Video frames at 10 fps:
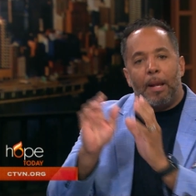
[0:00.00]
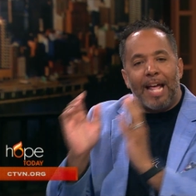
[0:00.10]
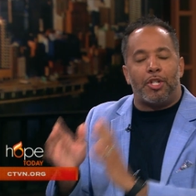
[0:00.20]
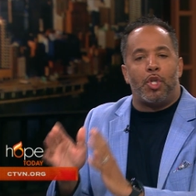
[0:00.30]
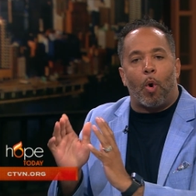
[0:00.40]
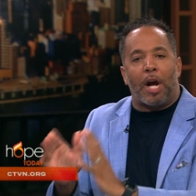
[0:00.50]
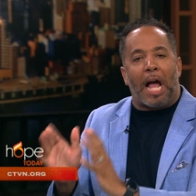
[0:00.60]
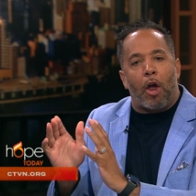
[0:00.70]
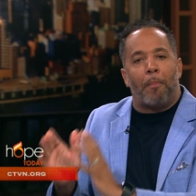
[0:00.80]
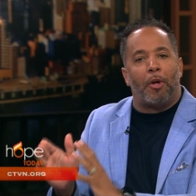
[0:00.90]
lets your
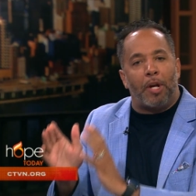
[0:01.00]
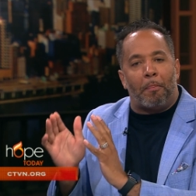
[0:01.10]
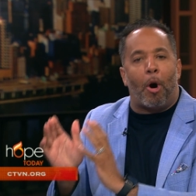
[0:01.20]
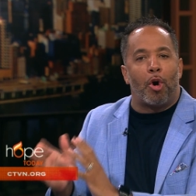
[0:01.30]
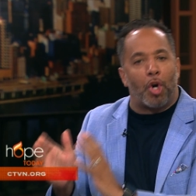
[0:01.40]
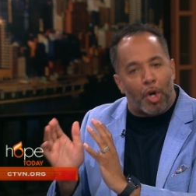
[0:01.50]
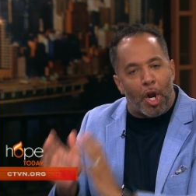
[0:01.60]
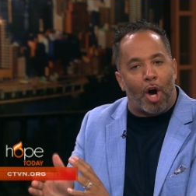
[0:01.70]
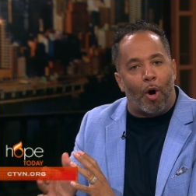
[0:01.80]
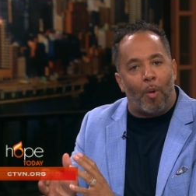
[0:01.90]
accountability partner
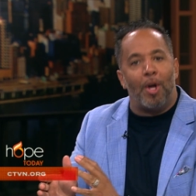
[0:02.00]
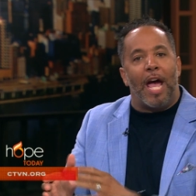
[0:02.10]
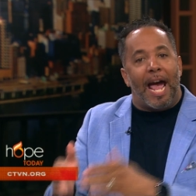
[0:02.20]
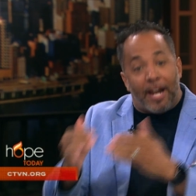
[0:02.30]
know